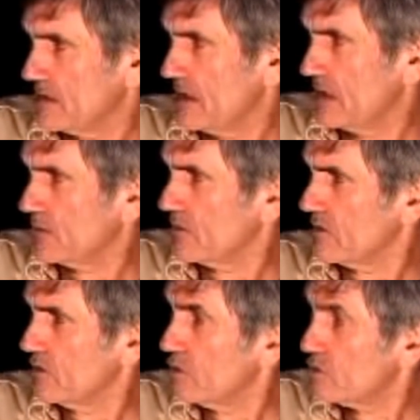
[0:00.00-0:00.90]
not with
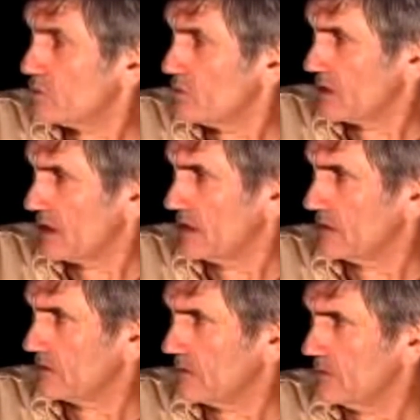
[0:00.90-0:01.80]
the usual kind
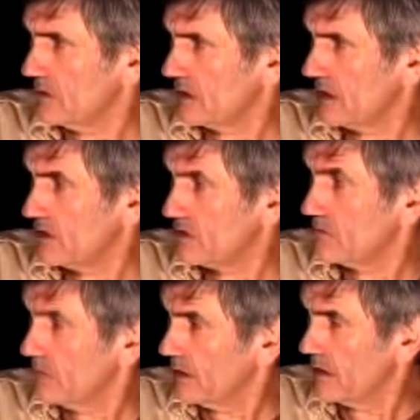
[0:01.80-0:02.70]
of communication,
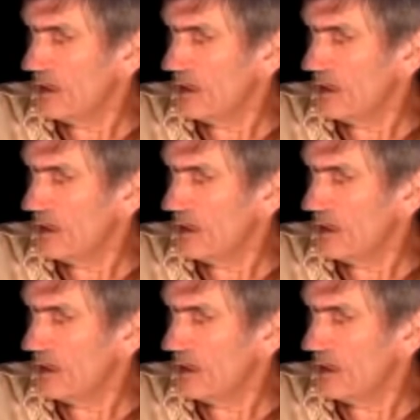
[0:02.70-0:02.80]
but